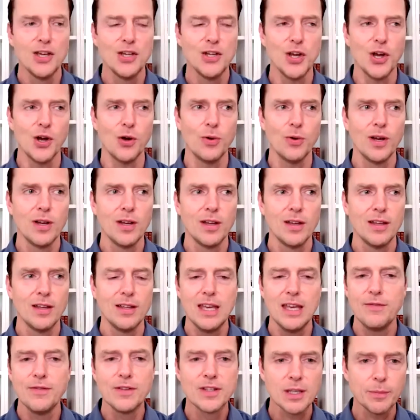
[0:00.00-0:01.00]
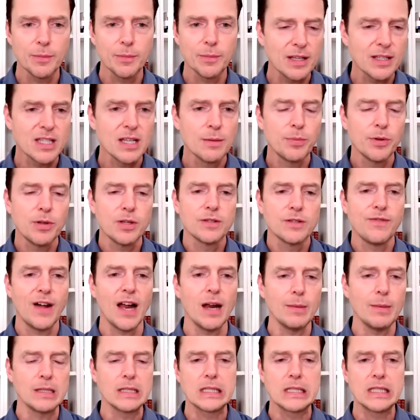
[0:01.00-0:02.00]
you know even something as simple as
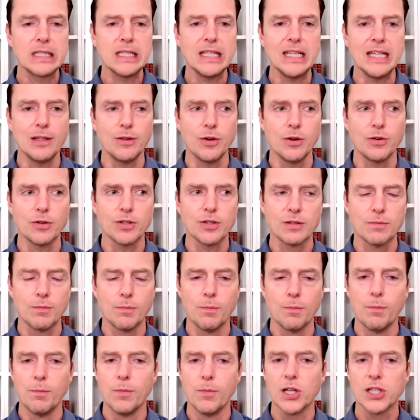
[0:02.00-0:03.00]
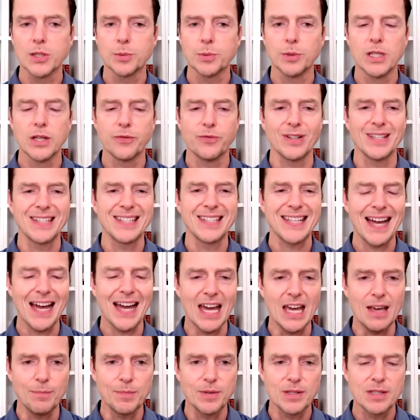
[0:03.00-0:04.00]
vitamin C, there's multiple different
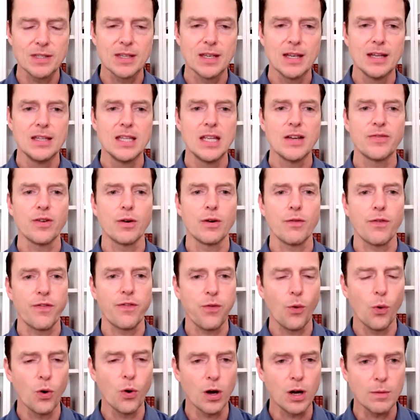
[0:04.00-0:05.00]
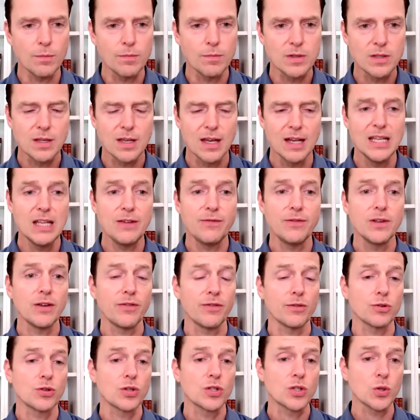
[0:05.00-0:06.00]
types different forms, and even
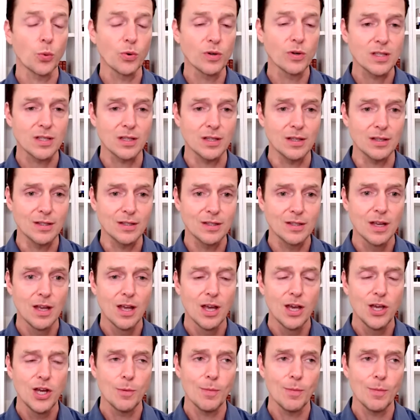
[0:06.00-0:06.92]
different sources.